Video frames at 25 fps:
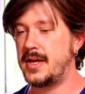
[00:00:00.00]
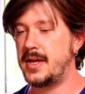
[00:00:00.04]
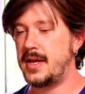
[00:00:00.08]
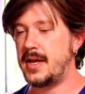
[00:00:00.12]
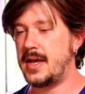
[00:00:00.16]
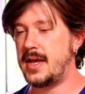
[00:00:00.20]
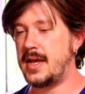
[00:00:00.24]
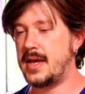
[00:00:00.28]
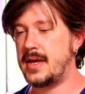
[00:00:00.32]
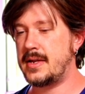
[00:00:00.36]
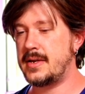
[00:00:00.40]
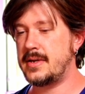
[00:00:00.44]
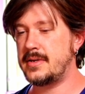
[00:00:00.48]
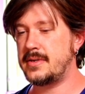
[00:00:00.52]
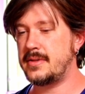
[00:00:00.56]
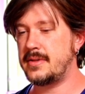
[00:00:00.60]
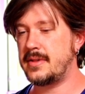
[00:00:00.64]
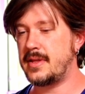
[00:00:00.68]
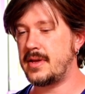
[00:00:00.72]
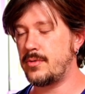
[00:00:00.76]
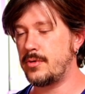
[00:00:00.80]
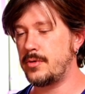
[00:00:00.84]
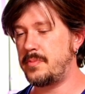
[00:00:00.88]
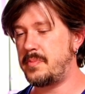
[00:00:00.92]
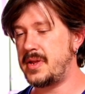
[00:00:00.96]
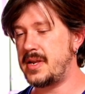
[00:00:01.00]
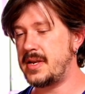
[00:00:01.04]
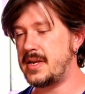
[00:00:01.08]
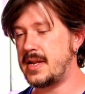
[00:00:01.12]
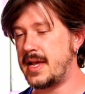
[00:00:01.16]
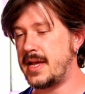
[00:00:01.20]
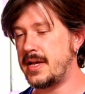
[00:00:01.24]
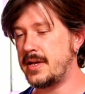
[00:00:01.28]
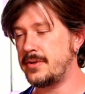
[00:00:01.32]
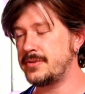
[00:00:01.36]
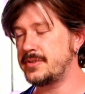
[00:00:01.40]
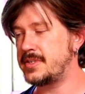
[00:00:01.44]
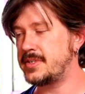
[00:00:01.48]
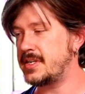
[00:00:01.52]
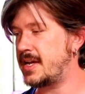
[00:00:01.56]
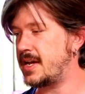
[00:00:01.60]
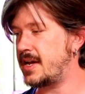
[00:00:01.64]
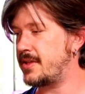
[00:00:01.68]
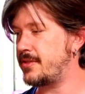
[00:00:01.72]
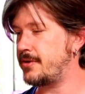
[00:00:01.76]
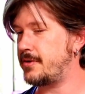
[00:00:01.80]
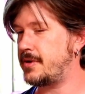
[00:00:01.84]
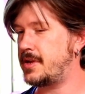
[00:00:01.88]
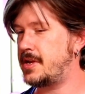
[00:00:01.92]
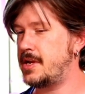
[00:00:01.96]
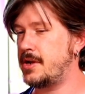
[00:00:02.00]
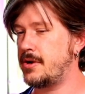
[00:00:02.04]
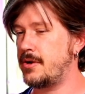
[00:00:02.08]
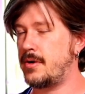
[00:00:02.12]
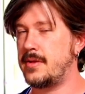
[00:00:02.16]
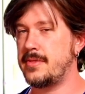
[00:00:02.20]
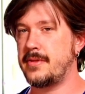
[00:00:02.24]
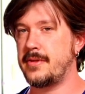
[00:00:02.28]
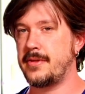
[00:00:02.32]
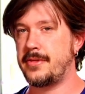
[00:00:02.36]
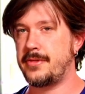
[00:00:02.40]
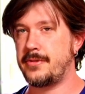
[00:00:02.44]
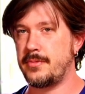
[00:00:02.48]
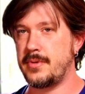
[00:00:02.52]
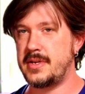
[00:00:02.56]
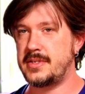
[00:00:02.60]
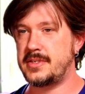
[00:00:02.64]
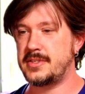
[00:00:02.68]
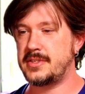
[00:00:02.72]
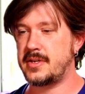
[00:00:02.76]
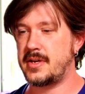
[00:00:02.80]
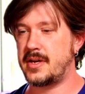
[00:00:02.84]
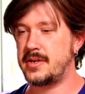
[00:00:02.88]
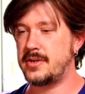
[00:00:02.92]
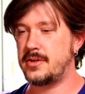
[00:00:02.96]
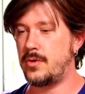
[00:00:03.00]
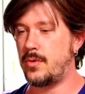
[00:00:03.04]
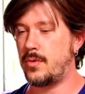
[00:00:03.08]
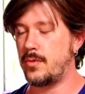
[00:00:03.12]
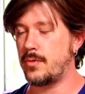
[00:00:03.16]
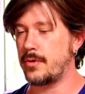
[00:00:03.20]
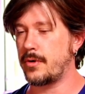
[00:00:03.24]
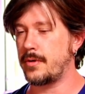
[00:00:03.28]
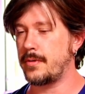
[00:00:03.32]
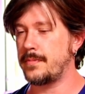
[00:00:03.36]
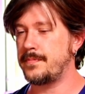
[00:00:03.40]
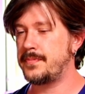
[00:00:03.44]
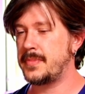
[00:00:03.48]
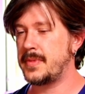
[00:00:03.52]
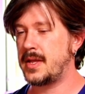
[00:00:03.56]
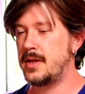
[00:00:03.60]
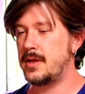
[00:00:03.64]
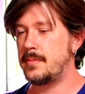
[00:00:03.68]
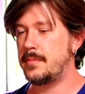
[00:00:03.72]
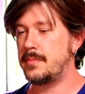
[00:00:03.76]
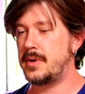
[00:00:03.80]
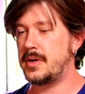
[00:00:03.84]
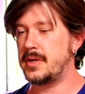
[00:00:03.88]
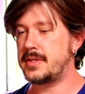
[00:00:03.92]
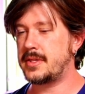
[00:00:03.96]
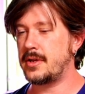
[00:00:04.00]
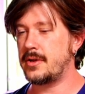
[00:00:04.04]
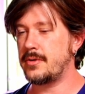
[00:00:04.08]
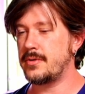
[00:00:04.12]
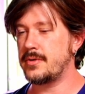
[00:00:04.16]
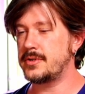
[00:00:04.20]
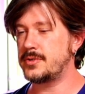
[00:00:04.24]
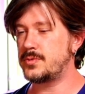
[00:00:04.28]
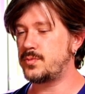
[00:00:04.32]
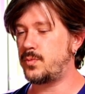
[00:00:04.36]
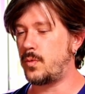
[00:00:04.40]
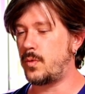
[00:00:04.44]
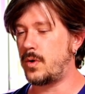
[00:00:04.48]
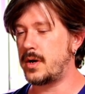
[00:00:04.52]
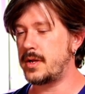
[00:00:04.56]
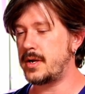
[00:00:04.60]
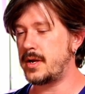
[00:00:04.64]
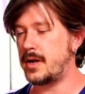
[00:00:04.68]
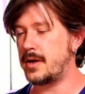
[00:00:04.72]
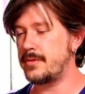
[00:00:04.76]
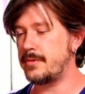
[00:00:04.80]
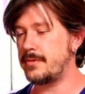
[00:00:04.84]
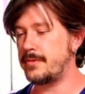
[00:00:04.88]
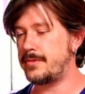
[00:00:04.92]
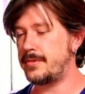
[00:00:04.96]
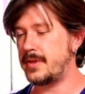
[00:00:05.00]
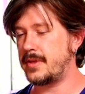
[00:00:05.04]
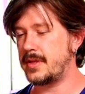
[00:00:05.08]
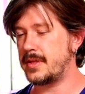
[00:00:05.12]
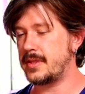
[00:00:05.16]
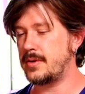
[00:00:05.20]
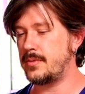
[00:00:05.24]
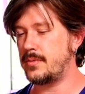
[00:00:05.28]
and they would be nailed together here on the 3-stud corner. But there is one other thing that we